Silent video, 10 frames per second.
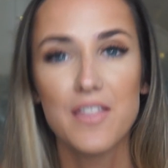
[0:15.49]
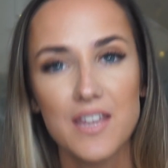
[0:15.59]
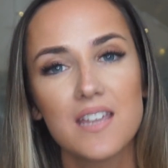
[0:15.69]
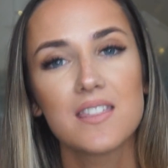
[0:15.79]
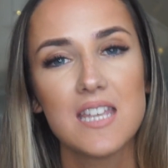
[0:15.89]
I
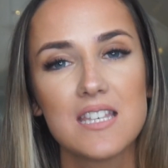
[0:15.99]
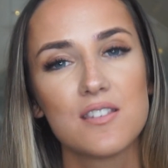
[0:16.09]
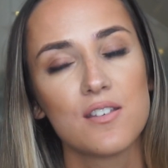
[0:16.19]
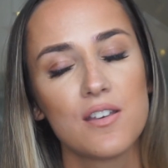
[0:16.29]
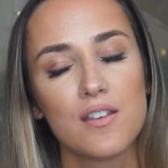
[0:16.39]
think
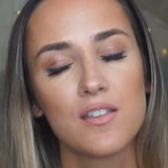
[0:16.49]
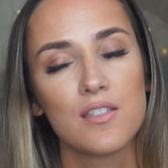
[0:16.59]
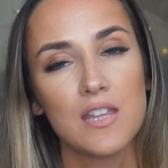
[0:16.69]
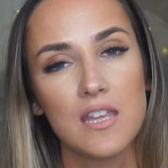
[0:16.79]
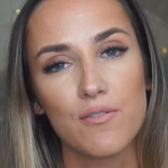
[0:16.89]
these are
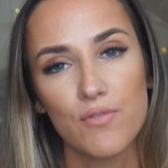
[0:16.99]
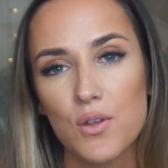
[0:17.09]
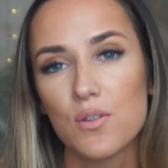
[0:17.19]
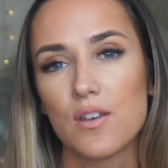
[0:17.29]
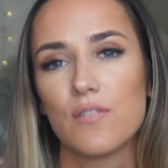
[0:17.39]
the
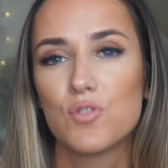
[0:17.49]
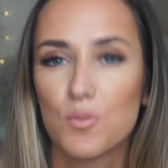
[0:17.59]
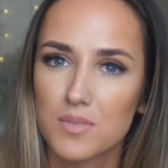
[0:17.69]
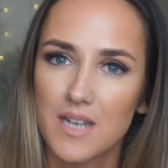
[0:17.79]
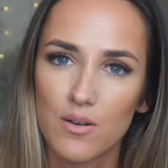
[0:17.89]
few that have
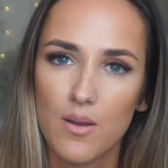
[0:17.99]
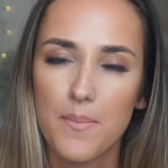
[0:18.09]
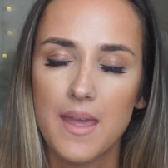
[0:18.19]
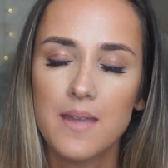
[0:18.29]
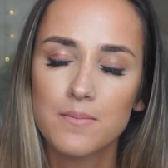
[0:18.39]
jumped out at
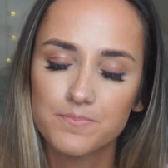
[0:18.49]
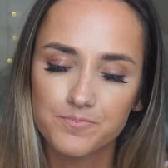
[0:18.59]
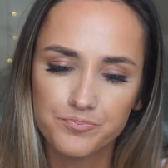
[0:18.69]
me.